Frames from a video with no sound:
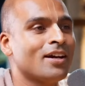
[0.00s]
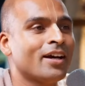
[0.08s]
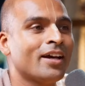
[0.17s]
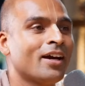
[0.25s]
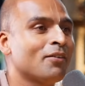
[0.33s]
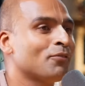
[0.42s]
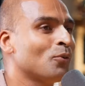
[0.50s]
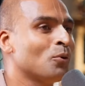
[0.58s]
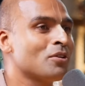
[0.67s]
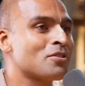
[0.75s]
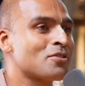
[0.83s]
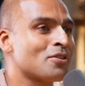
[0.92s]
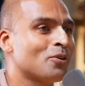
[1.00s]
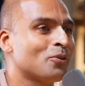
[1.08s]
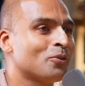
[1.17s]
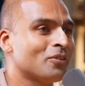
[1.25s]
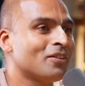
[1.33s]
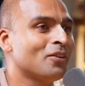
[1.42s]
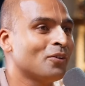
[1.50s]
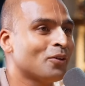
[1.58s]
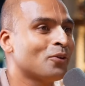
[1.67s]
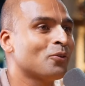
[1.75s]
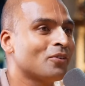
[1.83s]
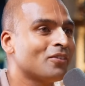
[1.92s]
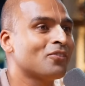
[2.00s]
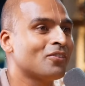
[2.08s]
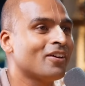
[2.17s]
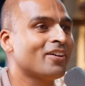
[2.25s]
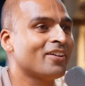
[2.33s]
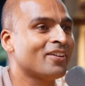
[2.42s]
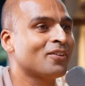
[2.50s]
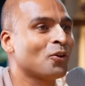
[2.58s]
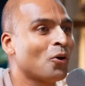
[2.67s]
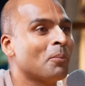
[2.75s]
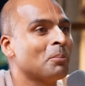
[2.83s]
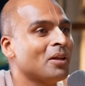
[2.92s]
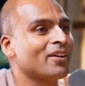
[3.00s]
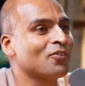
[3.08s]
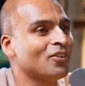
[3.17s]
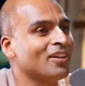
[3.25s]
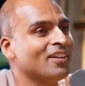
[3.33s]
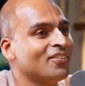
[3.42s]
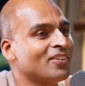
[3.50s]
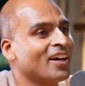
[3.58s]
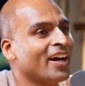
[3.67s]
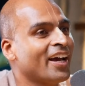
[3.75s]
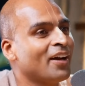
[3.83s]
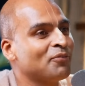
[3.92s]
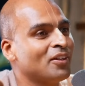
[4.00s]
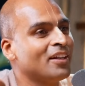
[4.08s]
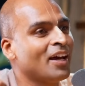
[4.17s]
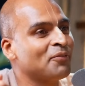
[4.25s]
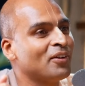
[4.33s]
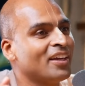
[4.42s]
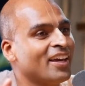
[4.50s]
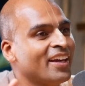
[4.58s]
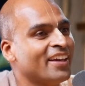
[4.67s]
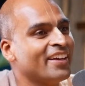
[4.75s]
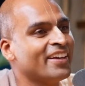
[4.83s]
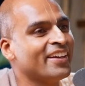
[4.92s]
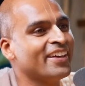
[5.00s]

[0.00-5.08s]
I have also, you know, certain complexities that I have to navigate.